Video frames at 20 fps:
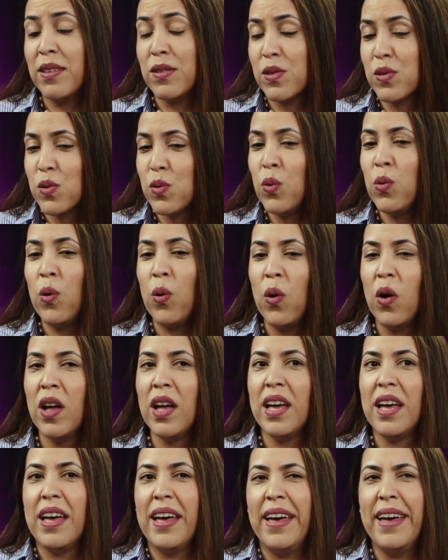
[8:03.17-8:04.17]
the school,
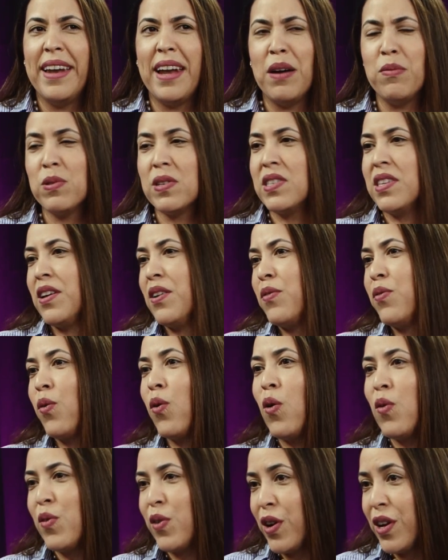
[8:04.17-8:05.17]
and I was there
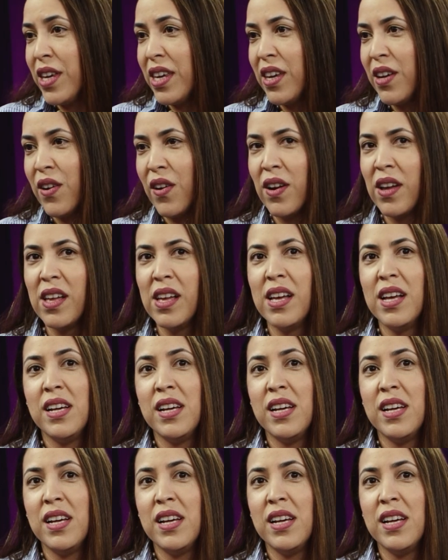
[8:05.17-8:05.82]
for over a year.